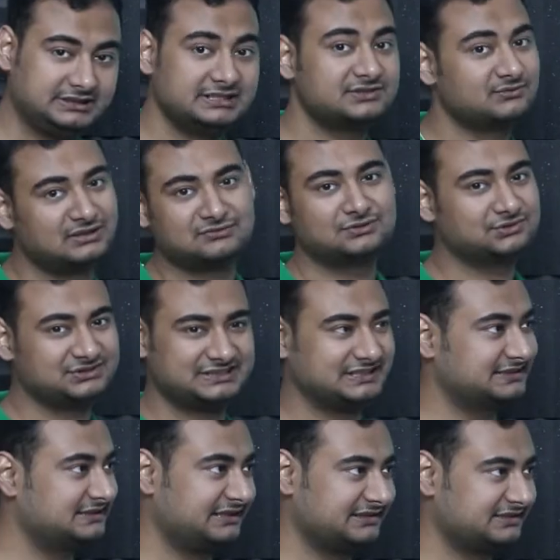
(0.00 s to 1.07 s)
it is one of those
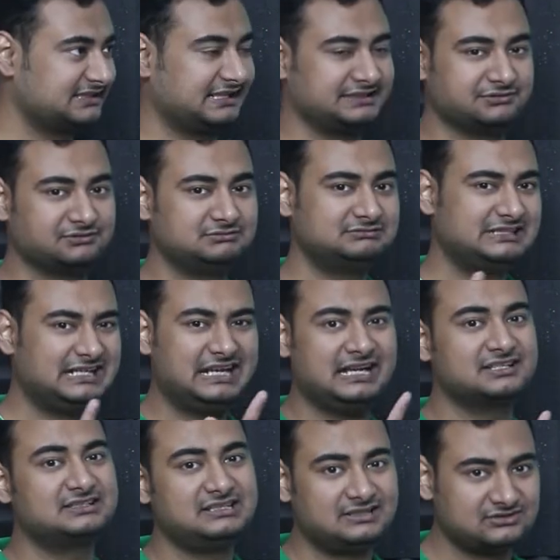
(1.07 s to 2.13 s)
things. There's, like, you know,
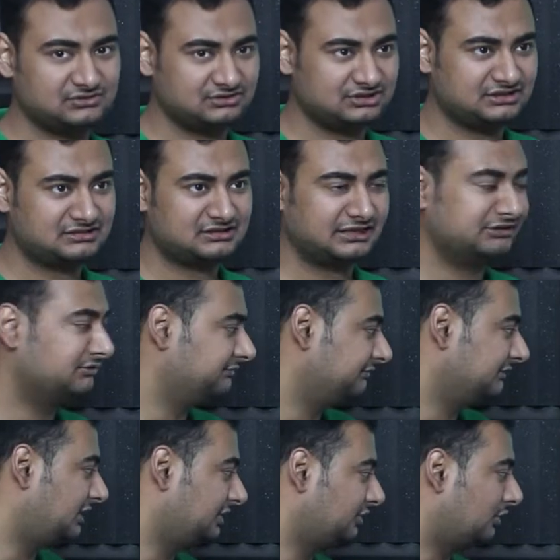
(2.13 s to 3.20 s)
SD Association kind
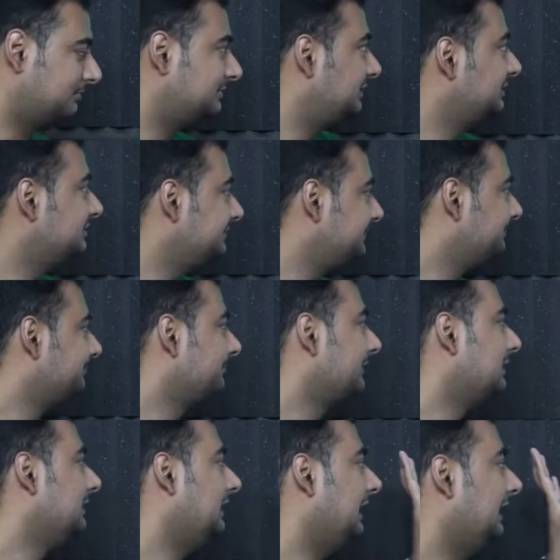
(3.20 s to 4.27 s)
of adopted this,
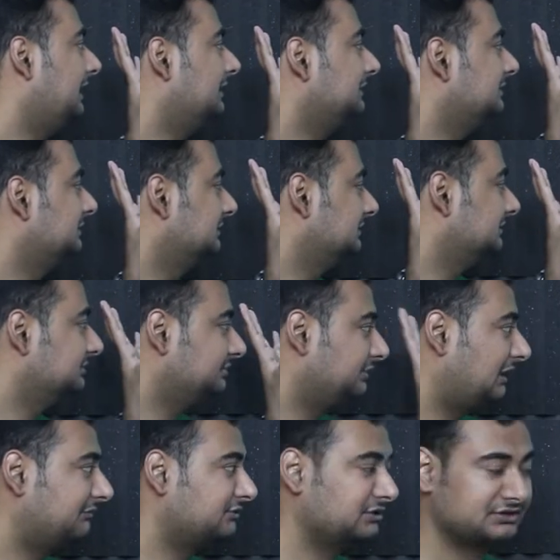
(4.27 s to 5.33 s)
and
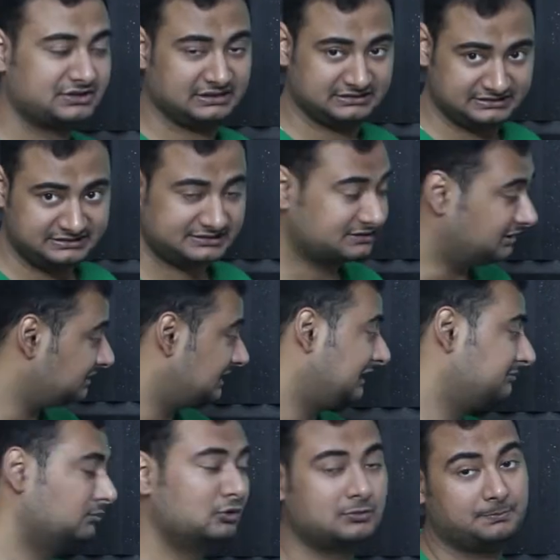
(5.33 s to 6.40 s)
you have to understand this does
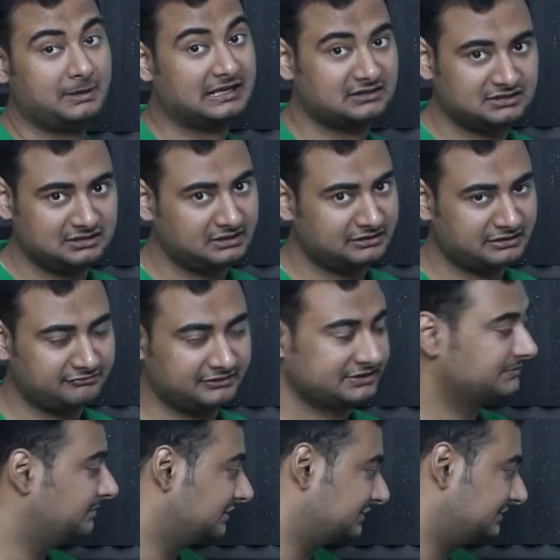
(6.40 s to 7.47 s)
have more parallel
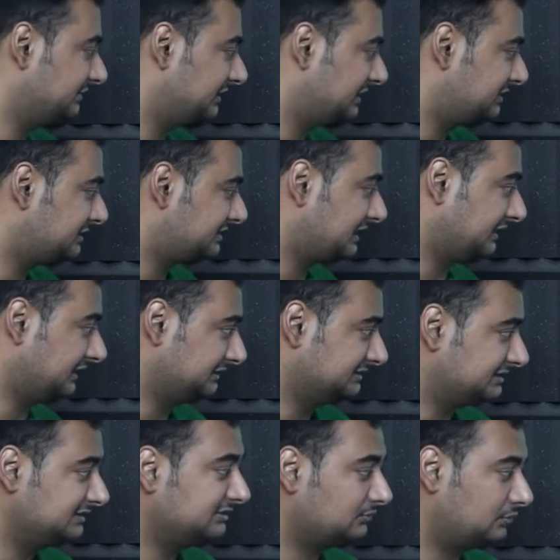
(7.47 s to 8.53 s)
interface, because you can understand, like,
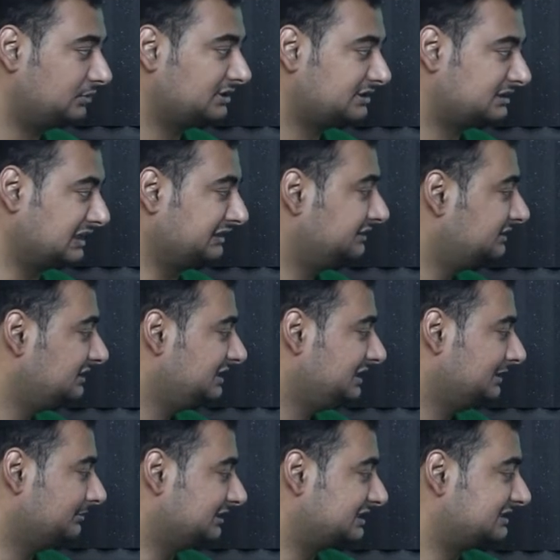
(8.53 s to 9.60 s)
this is an old standard
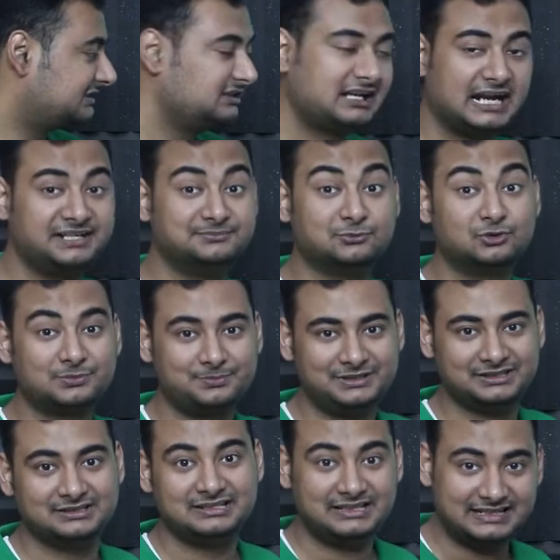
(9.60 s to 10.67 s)
but still had more
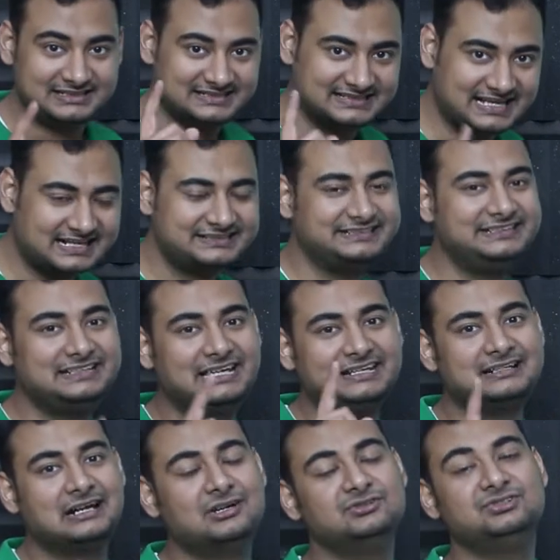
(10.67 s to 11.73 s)
pin, exactly
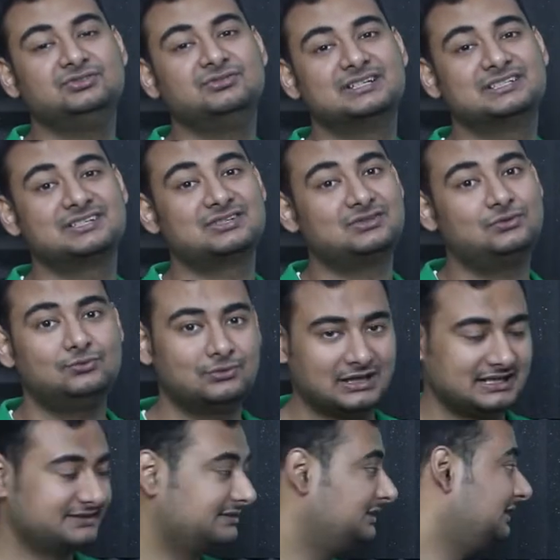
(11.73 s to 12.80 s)
like how UHS-II
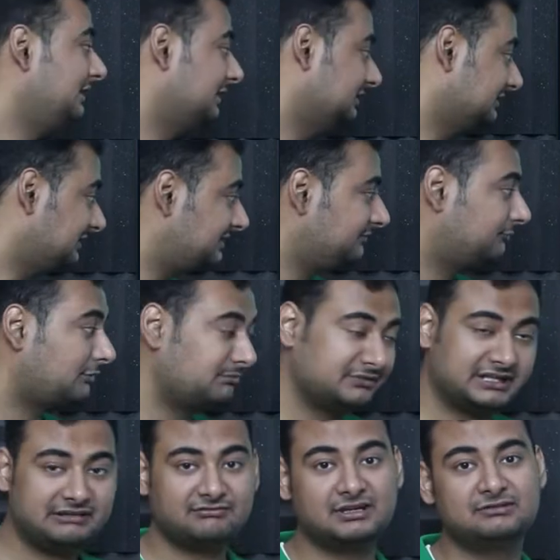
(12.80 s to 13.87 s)
has. This from
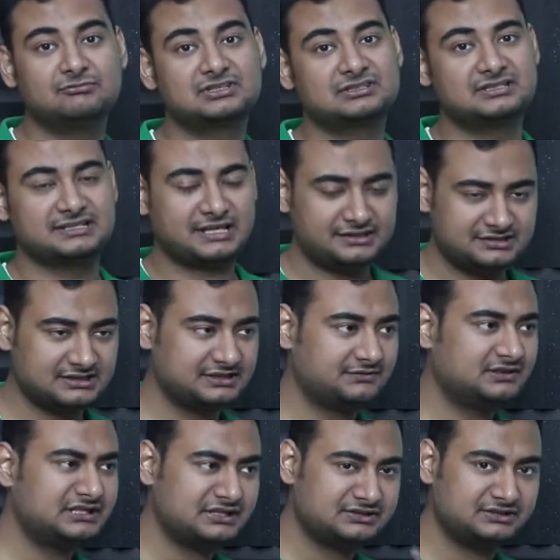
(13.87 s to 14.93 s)
day one was designed such a
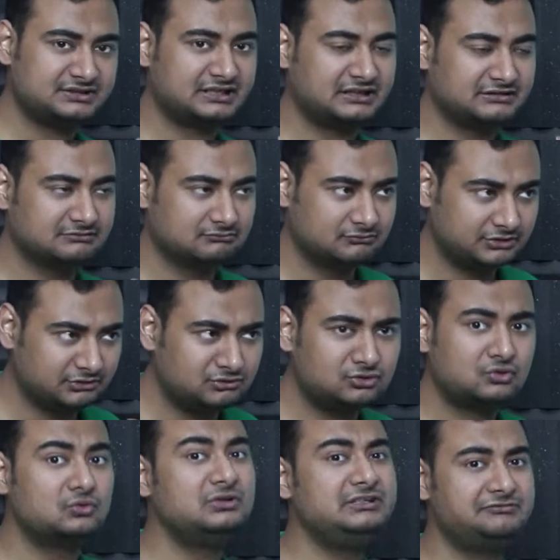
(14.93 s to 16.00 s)
way that it can, you know,
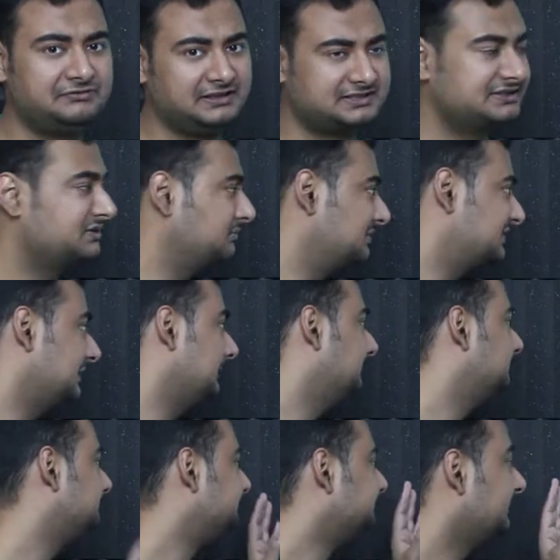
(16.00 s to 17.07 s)
truly flex its muscle.
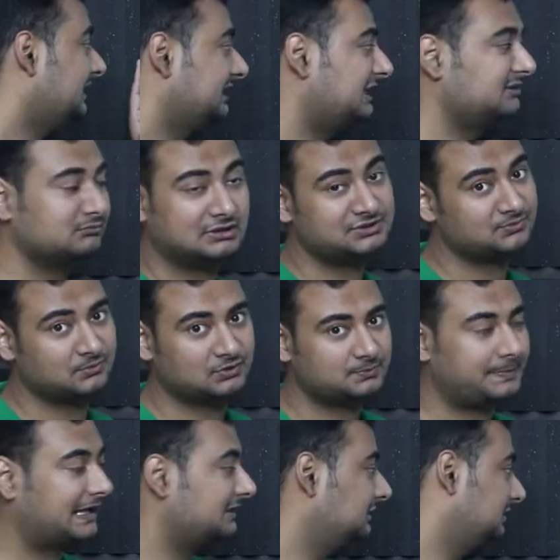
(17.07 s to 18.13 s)
It had much more
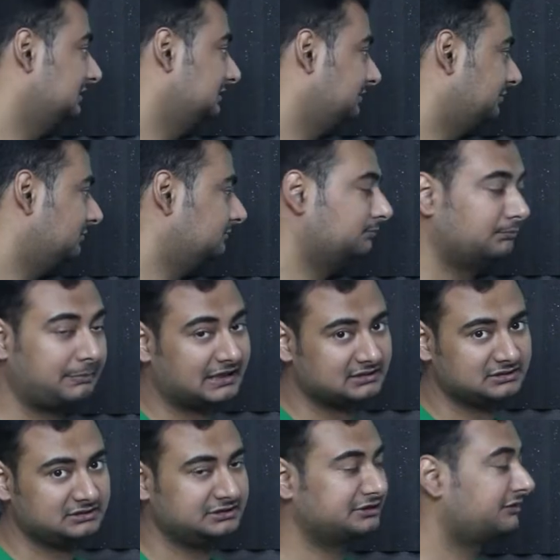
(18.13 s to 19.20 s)
parallel
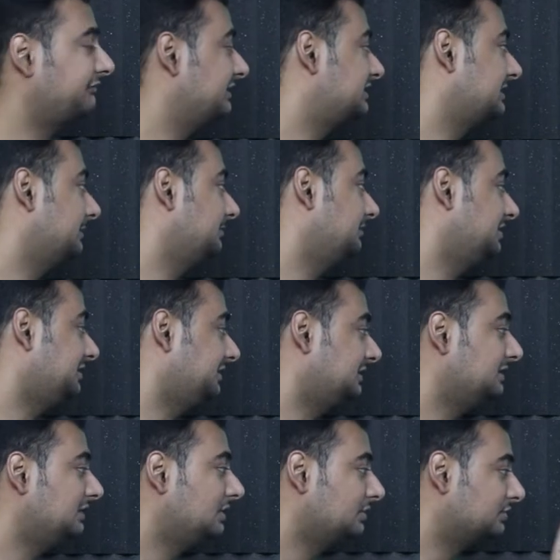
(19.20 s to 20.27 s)
interface capability.
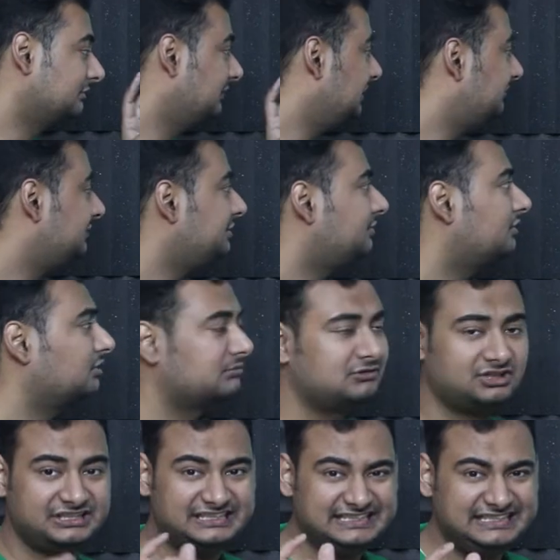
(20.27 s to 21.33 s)
So whenever you are talking
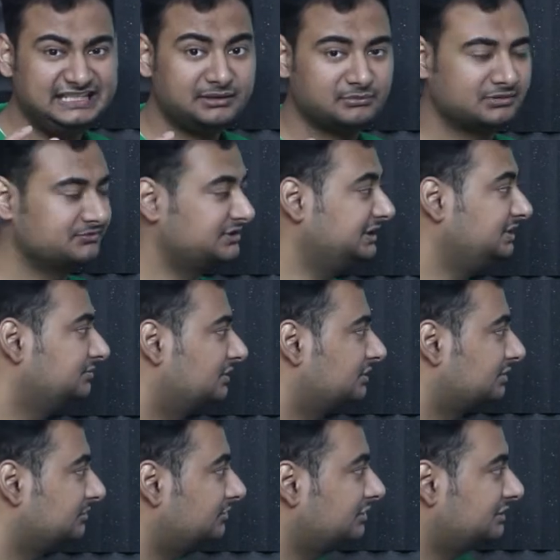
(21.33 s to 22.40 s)
about eMMC, you are
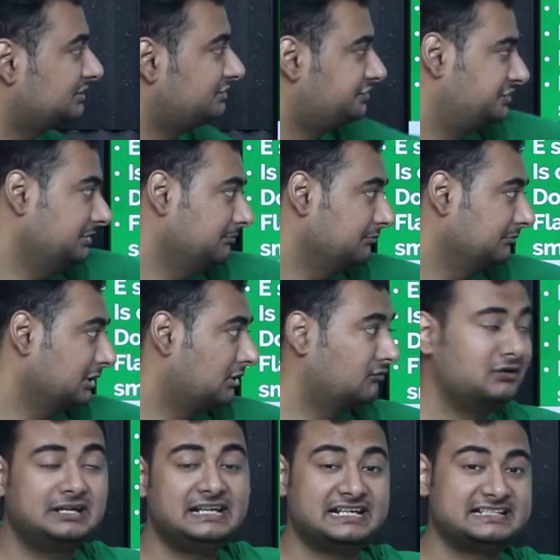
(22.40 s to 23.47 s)
talking about this chip. Now,
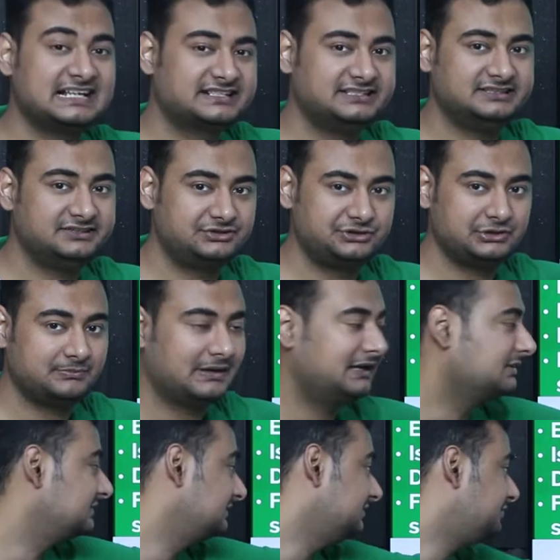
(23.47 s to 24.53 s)
what exactly this chip
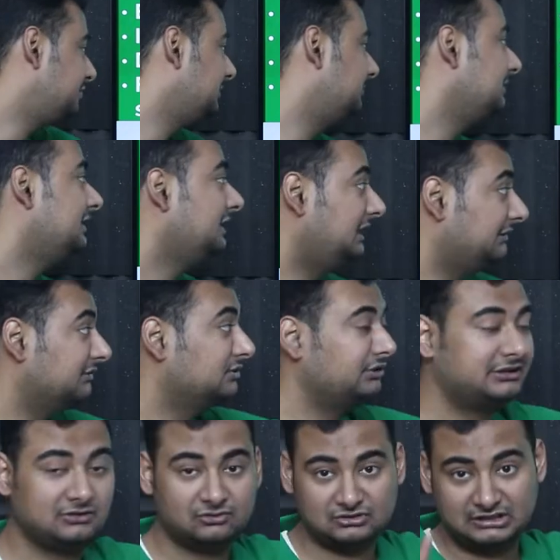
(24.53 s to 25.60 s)
has? This chip, even though
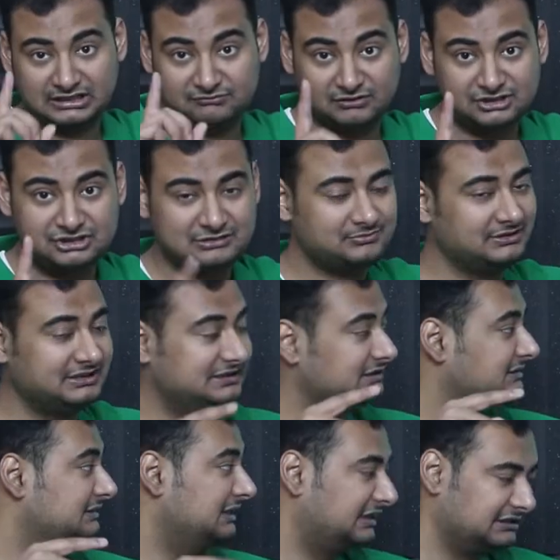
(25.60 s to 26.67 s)
it looks like one chip, it
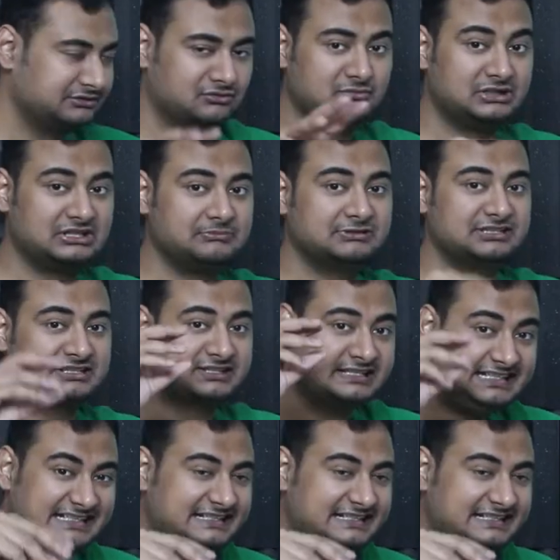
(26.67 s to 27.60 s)
is, like, you know, multiple things